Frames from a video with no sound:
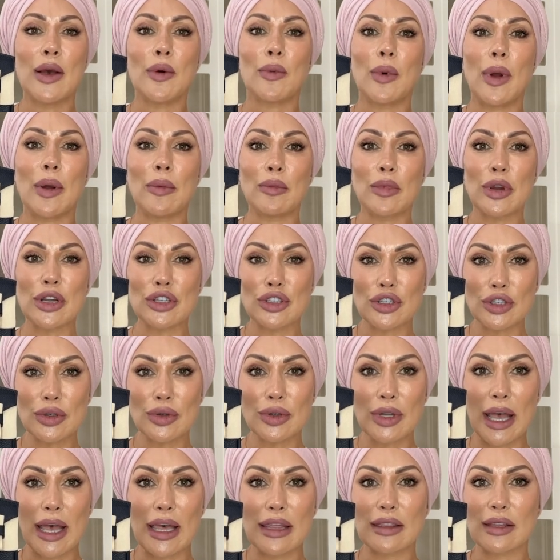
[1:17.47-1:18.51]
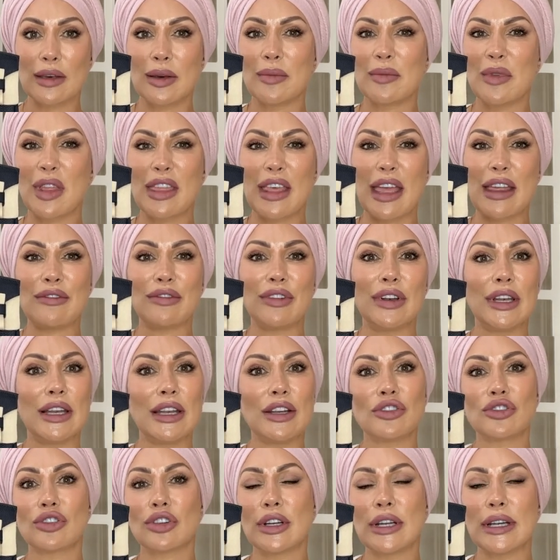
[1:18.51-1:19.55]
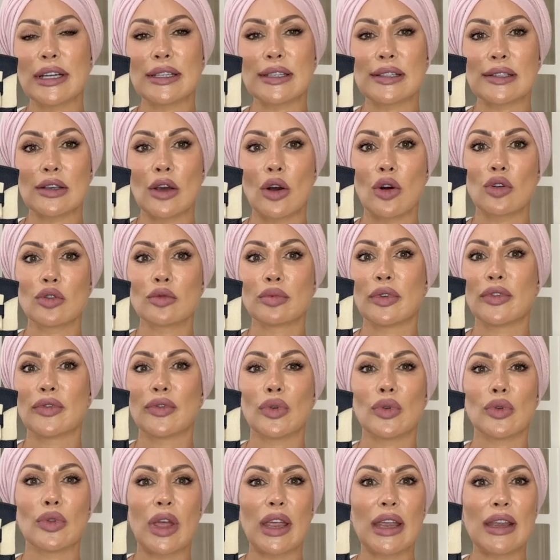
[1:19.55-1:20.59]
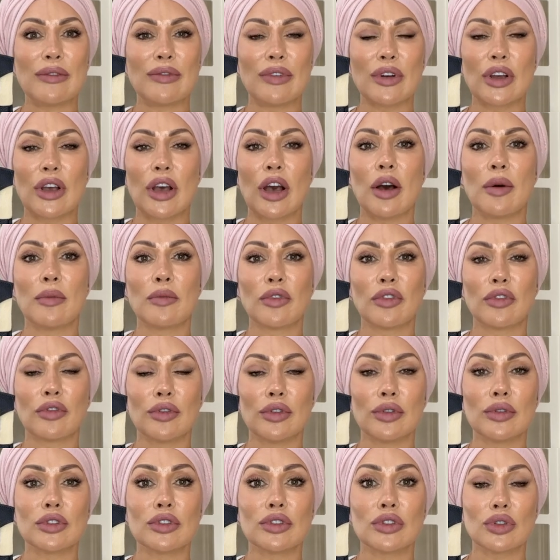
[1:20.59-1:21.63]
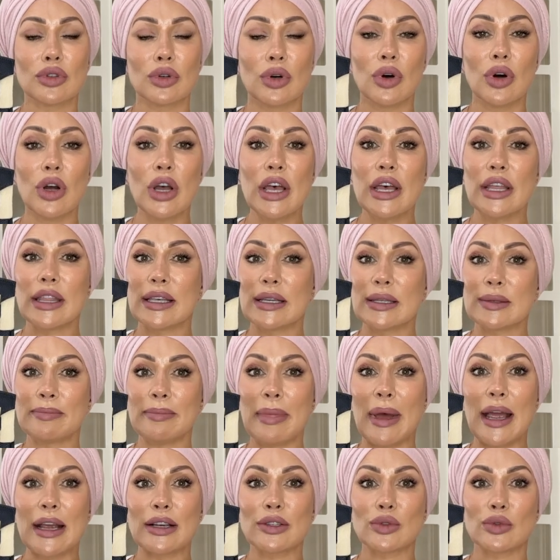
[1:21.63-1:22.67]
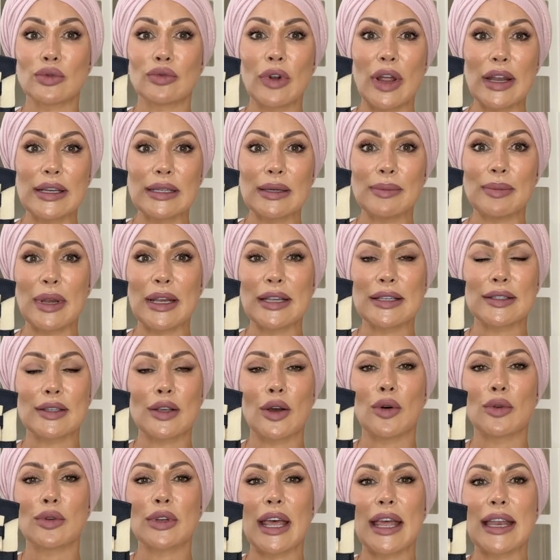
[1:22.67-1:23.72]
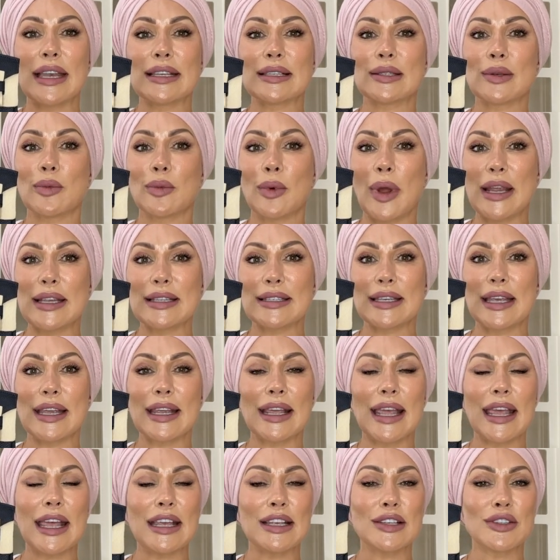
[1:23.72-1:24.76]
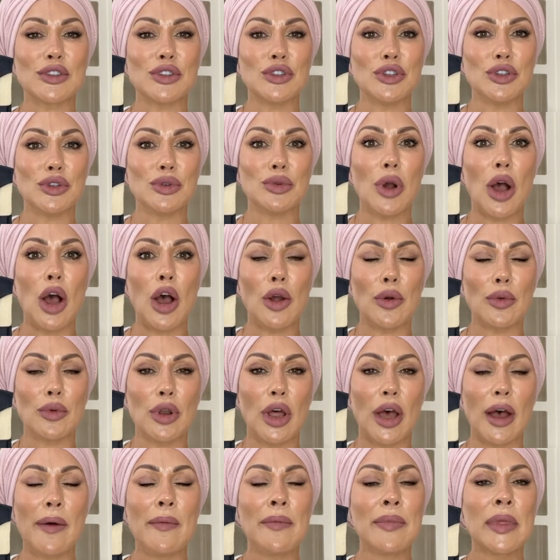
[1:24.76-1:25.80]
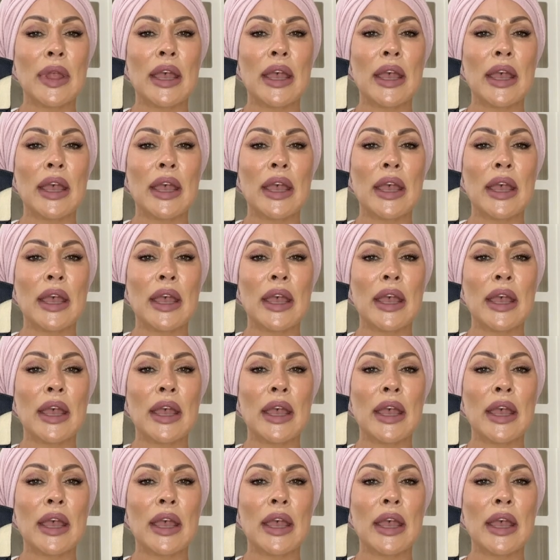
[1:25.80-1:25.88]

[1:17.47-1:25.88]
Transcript: when we do get them, they've literally sold before they even come through the door. This bag's already been sold and is awaiting its new owner.